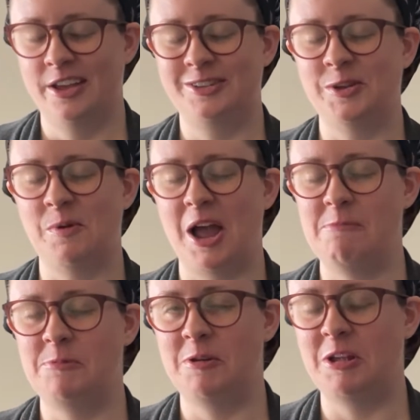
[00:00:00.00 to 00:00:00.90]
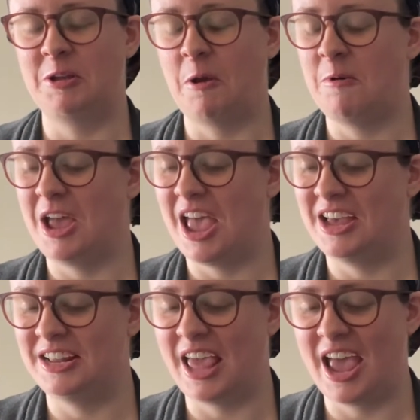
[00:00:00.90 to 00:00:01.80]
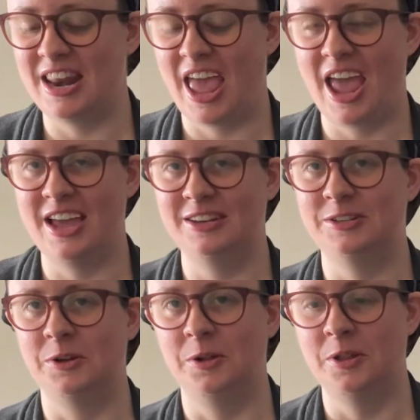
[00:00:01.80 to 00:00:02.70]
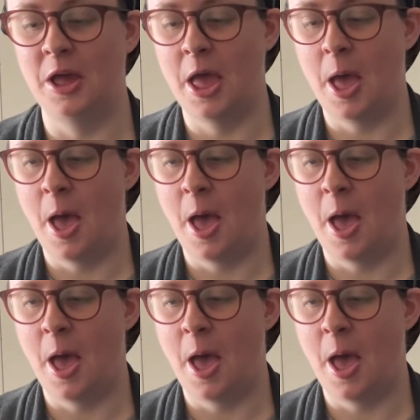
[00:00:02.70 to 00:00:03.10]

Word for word: So I'm going to go ahead and handle